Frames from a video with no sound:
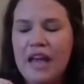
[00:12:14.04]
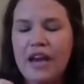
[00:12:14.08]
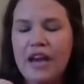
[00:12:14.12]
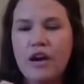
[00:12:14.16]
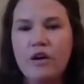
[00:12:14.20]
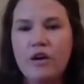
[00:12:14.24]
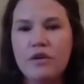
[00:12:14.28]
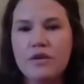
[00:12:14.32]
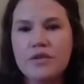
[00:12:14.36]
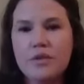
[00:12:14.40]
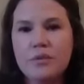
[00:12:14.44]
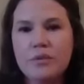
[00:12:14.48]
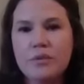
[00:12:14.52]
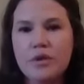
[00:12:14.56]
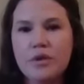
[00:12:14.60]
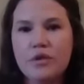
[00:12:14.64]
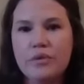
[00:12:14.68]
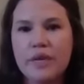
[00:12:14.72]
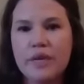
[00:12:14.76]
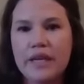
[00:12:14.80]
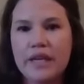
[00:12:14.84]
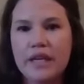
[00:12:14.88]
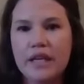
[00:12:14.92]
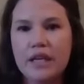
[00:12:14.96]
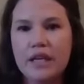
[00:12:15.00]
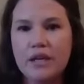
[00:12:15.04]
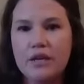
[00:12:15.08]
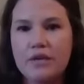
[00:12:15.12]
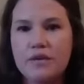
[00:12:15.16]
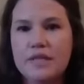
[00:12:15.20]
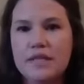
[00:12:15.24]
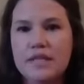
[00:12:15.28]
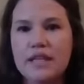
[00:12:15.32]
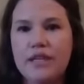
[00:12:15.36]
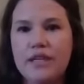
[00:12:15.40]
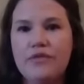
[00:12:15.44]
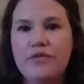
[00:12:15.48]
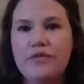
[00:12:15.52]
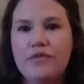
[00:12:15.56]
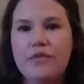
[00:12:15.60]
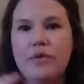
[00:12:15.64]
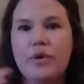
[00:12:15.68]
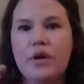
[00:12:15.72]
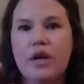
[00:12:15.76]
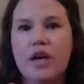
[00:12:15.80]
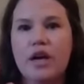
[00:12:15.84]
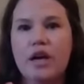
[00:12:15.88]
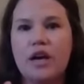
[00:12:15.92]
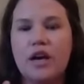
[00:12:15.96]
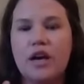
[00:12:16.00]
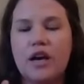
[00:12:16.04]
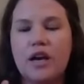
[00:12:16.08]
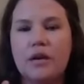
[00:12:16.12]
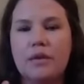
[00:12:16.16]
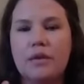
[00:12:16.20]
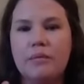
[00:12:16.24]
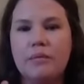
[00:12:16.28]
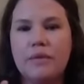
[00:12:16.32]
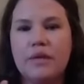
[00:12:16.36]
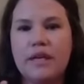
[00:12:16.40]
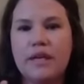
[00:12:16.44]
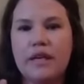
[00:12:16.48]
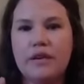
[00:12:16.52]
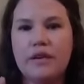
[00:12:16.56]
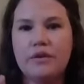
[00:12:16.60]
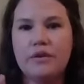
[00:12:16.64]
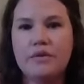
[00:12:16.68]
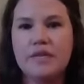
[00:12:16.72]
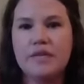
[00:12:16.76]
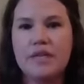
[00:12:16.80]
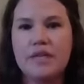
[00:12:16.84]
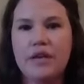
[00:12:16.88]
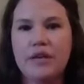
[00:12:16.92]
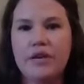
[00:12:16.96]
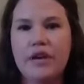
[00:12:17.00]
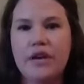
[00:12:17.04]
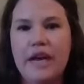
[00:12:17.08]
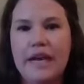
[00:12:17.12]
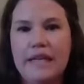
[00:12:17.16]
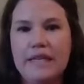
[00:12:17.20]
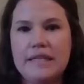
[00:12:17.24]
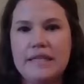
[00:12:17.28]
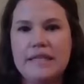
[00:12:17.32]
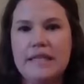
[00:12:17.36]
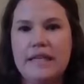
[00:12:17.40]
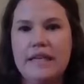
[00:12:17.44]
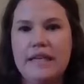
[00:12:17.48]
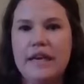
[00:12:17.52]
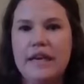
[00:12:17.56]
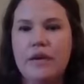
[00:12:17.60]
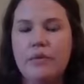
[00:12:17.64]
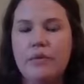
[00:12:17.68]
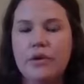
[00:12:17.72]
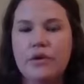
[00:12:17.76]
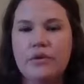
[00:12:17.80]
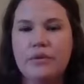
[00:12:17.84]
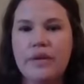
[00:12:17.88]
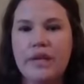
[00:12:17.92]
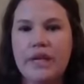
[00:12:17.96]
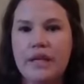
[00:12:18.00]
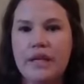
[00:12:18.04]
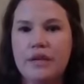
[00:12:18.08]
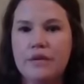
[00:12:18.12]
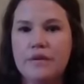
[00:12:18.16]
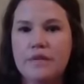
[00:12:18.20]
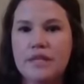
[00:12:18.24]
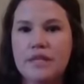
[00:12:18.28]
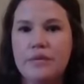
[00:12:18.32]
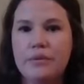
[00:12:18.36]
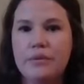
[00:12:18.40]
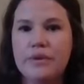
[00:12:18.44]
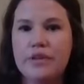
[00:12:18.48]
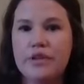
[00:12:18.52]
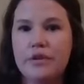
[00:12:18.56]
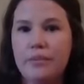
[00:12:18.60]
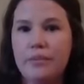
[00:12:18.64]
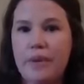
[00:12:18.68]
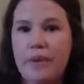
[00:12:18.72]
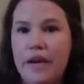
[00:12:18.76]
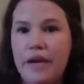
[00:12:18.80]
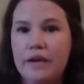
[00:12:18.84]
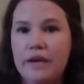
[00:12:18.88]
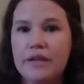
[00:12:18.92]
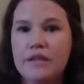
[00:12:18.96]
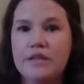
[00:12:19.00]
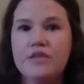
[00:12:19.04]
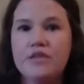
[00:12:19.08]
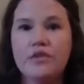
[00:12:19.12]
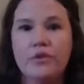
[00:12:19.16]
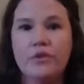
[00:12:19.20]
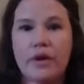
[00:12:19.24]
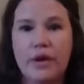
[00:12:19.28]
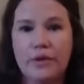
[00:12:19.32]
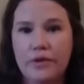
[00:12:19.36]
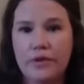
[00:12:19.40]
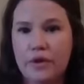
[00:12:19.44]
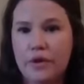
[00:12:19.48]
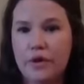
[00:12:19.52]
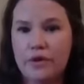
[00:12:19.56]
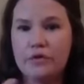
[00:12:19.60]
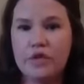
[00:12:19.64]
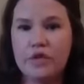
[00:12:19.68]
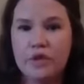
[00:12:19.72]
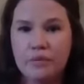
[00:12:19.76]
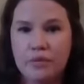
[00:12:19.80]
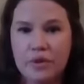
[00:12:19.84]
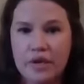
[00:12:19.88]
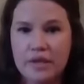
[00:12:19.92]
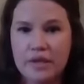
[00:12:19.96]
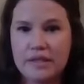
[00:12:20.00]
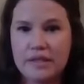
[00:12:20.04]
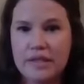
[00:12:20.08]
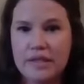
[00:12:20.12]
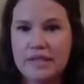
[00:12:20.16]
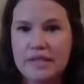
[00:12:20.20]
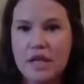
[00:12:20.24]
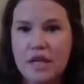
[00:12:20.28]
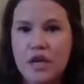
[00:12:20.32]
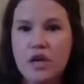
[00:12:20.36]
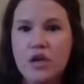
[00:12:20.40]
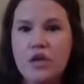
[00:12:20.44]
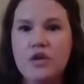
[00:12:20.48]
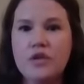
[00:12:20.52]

I also work really closely for kiddos under 18. I work really closely with their parents throughout the coaching process.